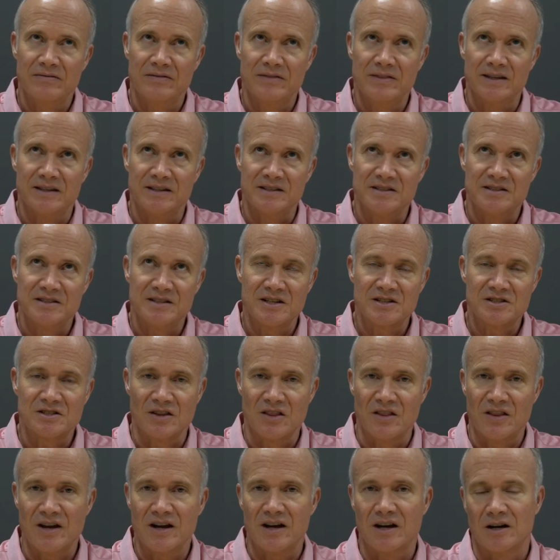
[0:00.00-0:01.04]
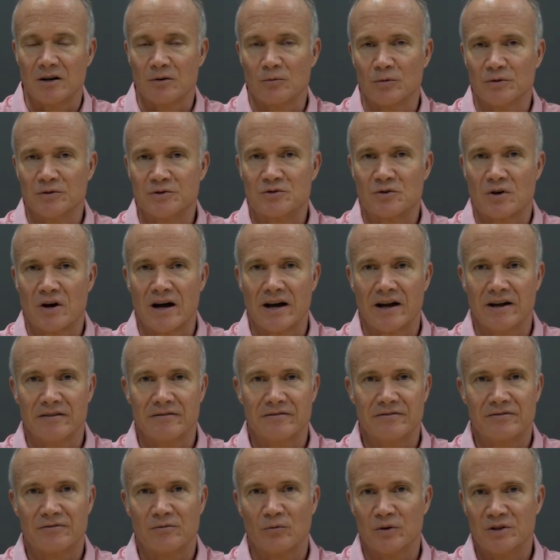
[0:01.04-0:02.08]
The decision there will
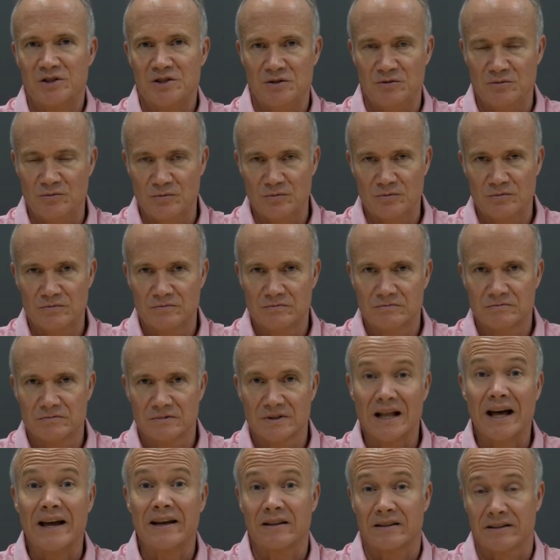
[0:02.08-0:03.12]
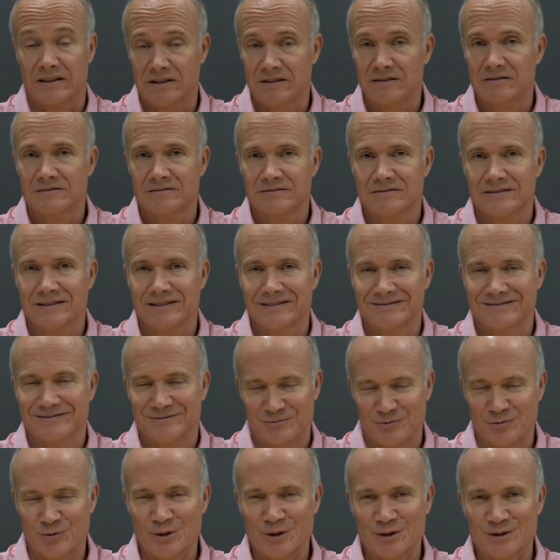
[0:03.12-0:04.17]
drive what you likely
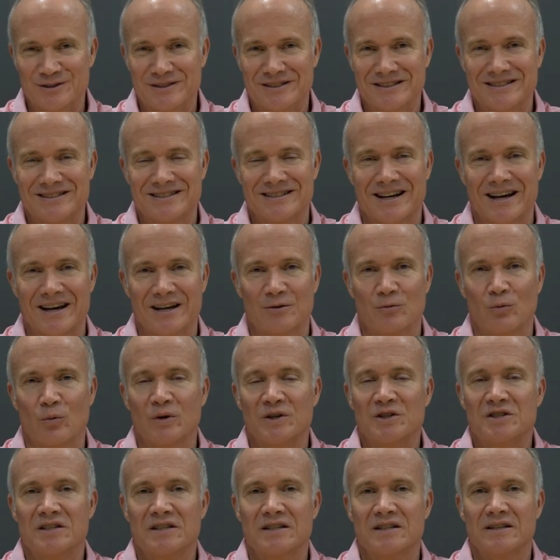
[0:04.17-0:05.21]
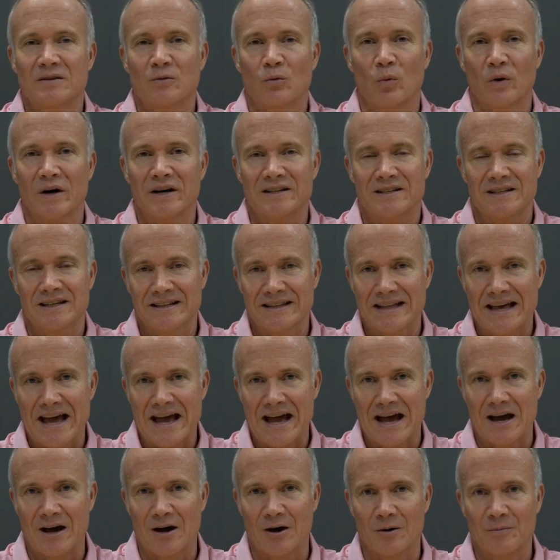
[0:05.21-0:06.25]
will decide what and the
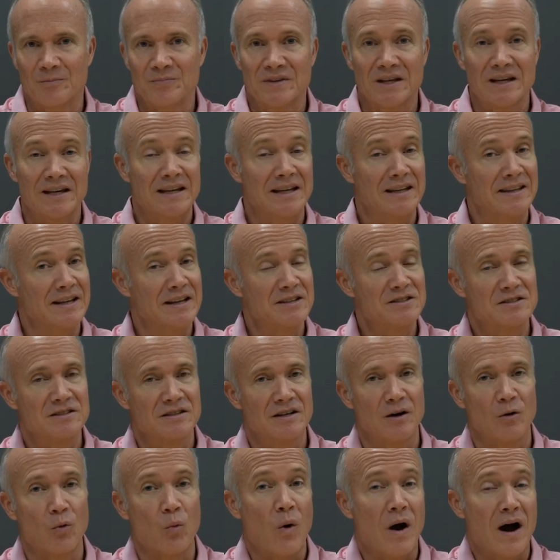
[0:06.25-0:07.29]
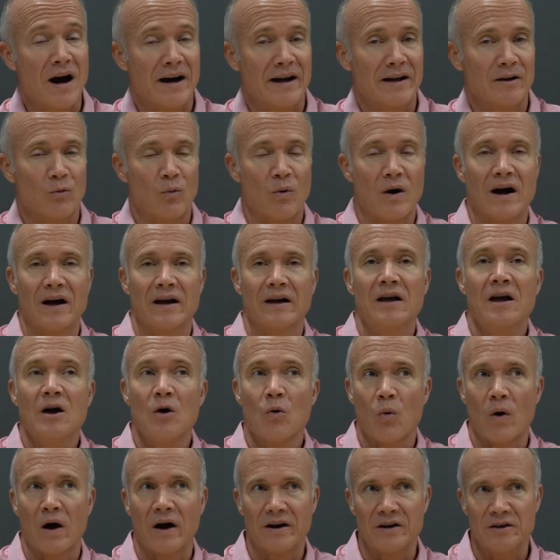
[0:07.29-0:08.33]
how. Again, that's a why. Why
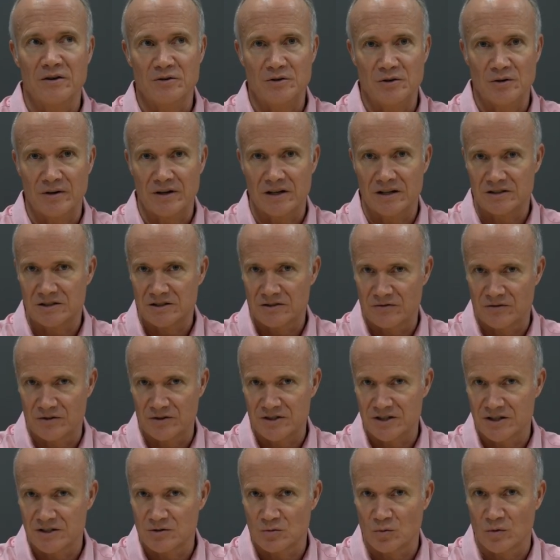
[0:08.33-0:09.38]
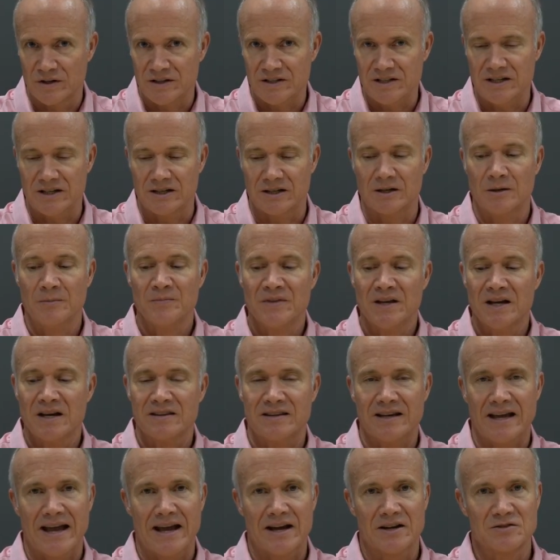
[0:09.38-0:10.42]
are you doing it for just 1 year?
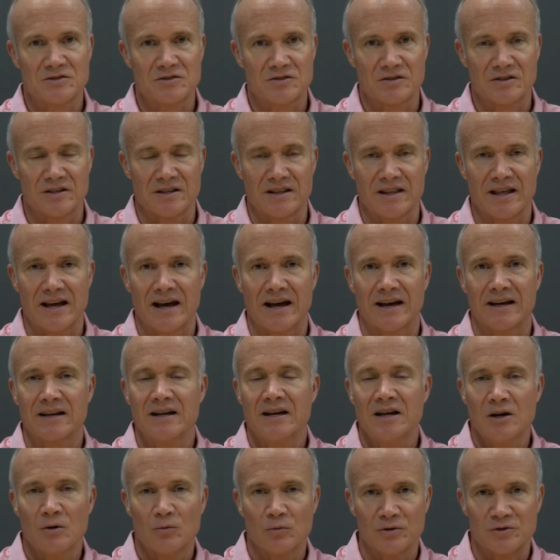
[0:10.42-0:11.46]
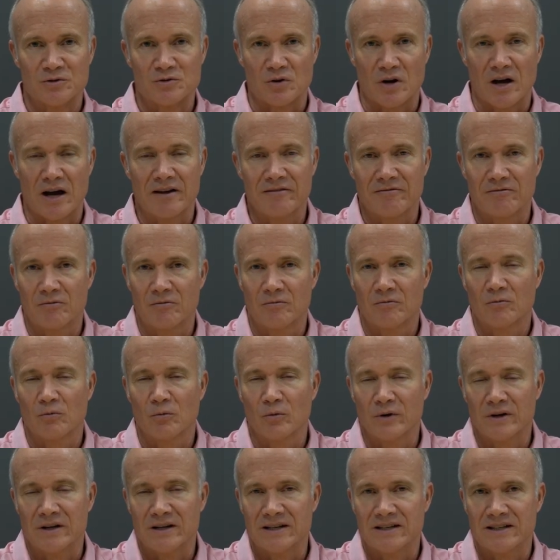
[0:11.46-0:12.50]
The answer to that will drive
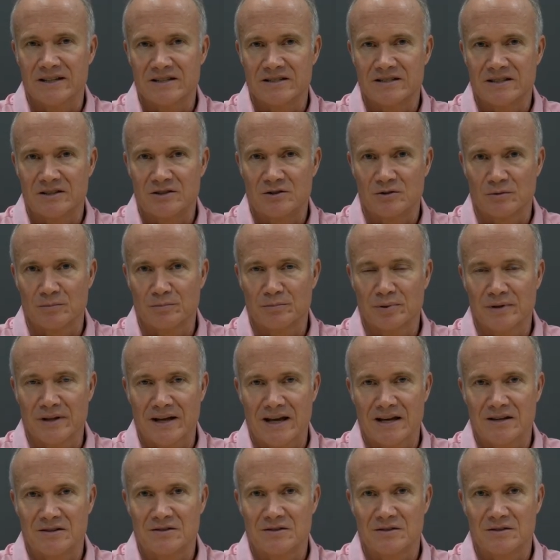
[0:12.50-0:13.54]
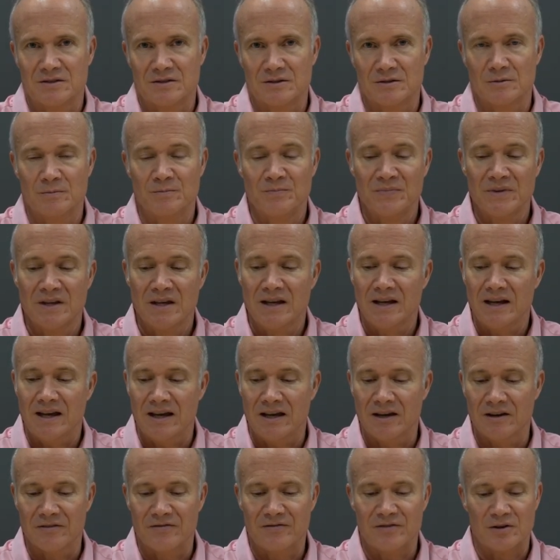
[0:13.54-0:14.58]
what it is that you'll plan to do.
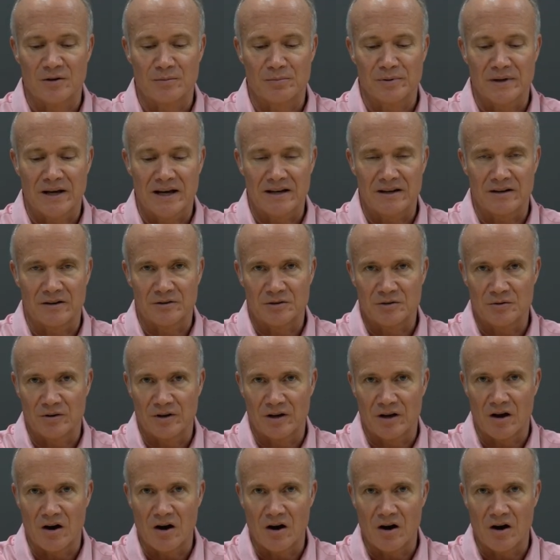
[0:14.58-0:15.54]
If you're planning on doing